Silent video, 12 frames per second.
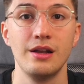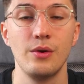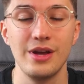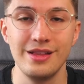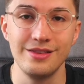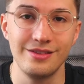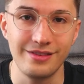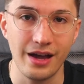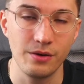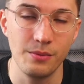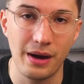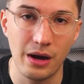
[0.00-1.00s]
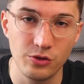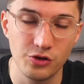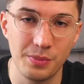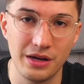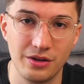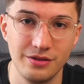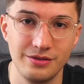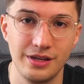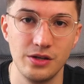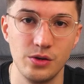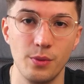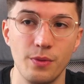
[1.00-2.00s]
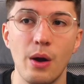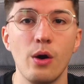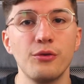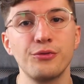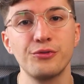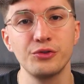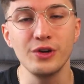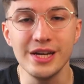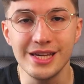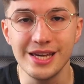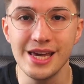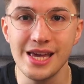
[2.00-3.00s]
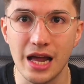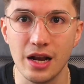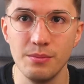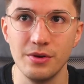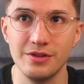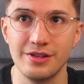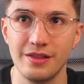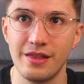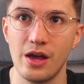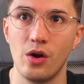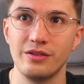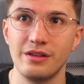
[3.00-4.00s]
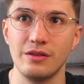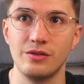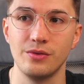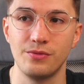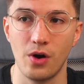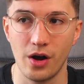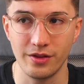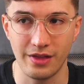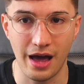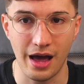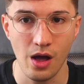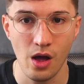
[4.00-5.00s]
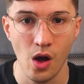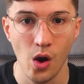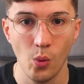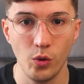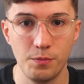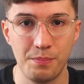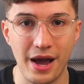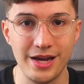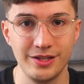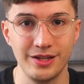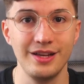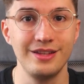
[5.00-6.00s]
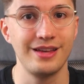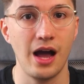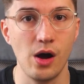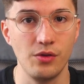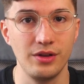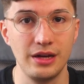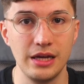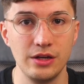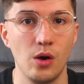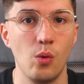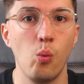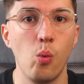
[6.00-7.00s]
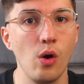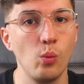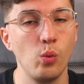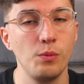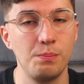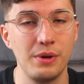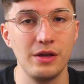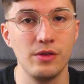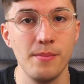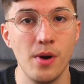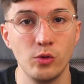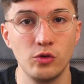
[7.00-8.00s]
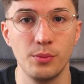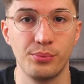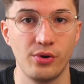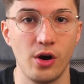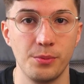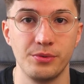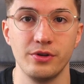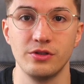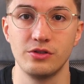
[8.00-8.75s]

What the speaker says: Now, in the Tannenbaum Schmidt Continuum, there are three key elements that they identify that would basically tell the leader what would be the most appropriate